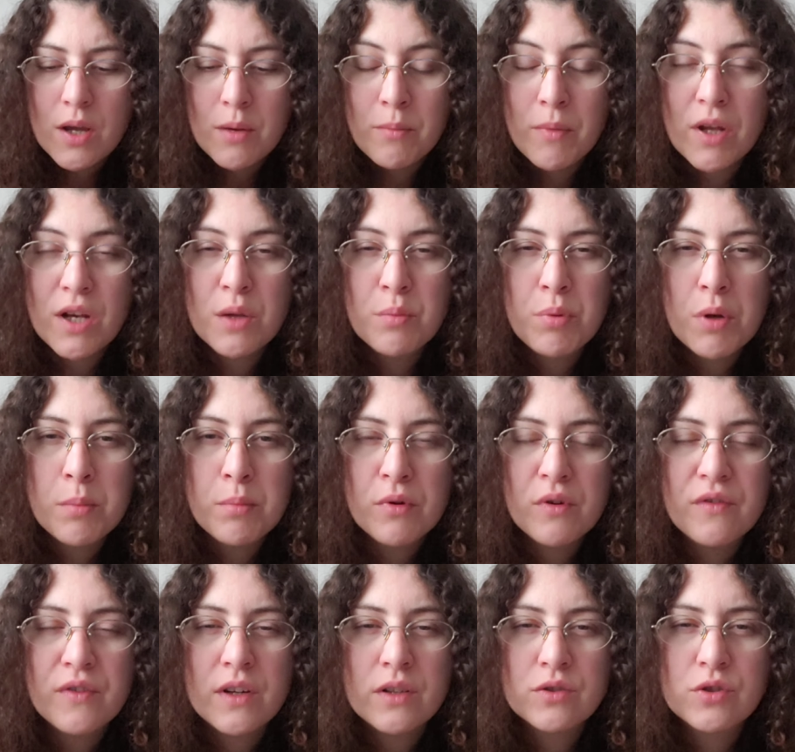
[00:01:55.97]
Many
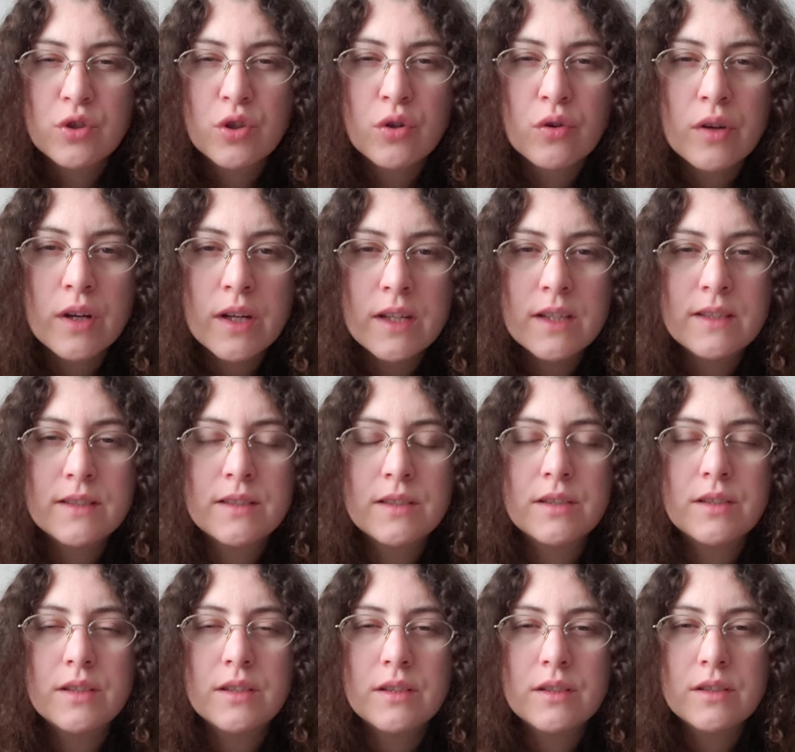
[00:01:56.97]
people found
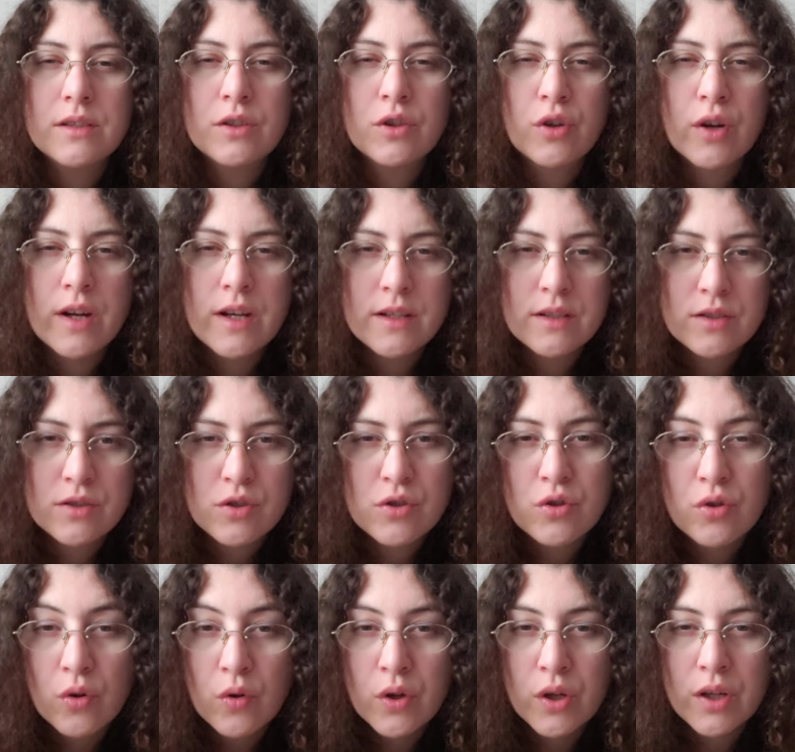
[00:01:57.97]
great, great
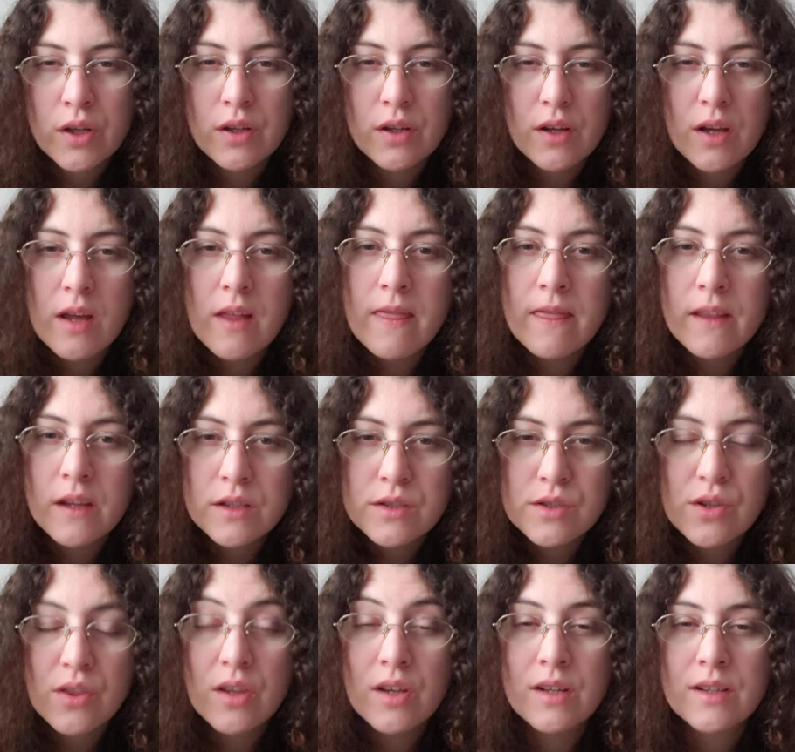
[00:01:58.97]
joy in
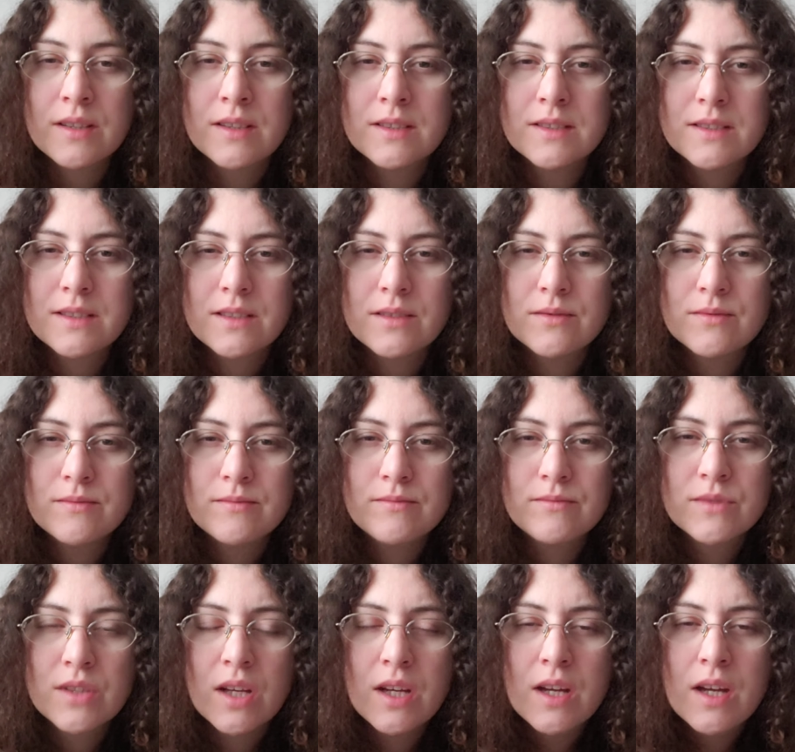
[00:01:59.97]
these things.
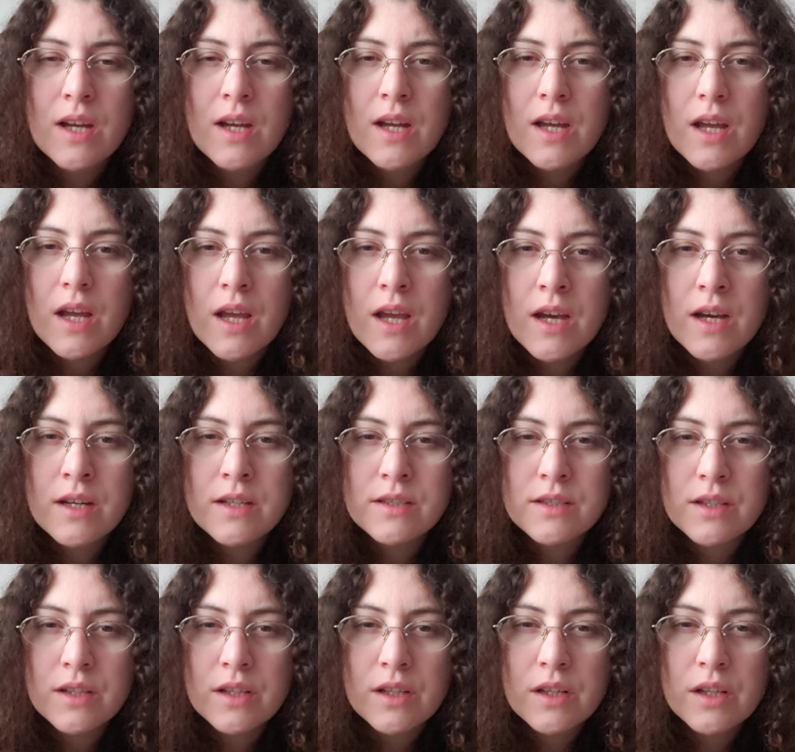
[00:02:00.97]

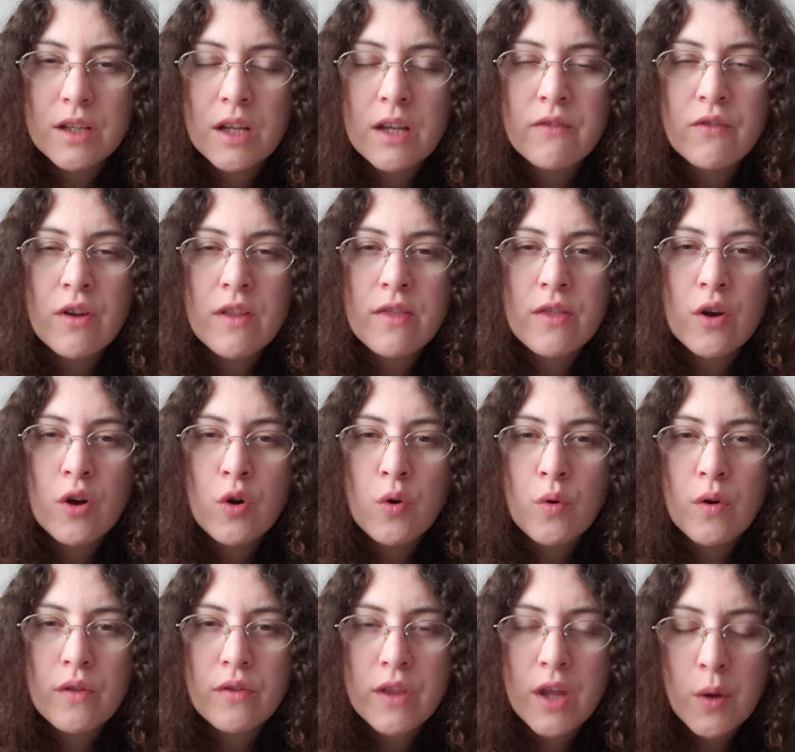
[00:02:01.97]
And even
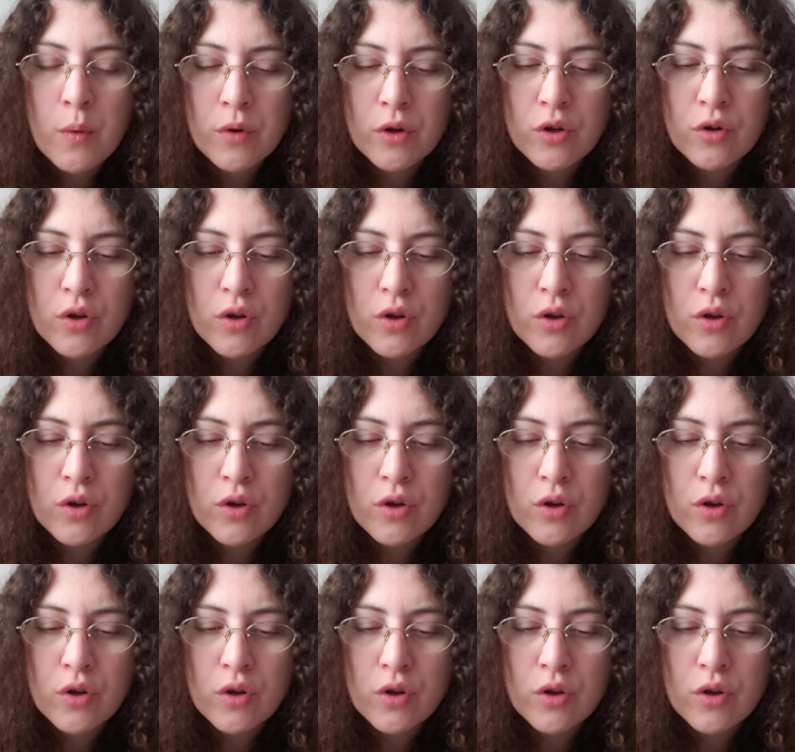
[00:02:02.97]
though they were